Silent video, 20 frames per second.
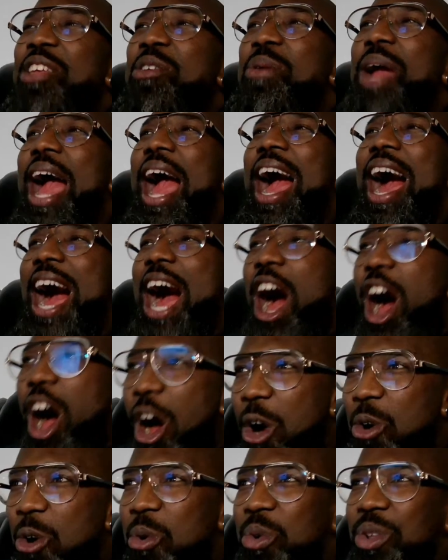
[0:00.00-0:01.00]
and you got
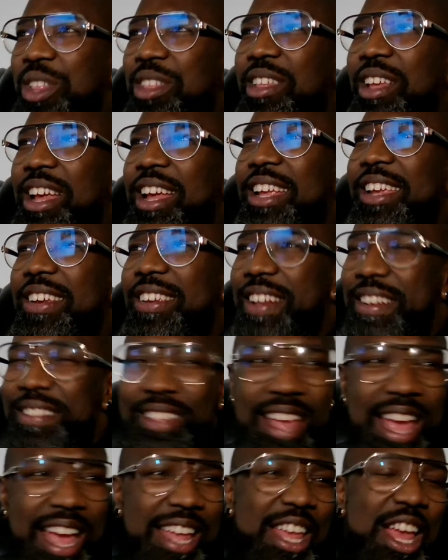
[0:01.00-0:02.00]
hoes. You know
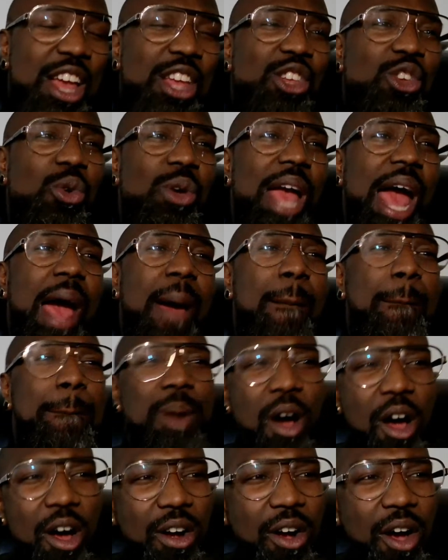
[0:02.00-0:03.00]
what I'm saying? You got
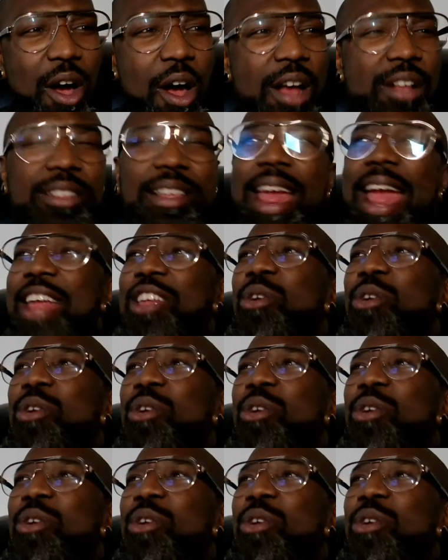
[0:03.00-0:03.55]
bokors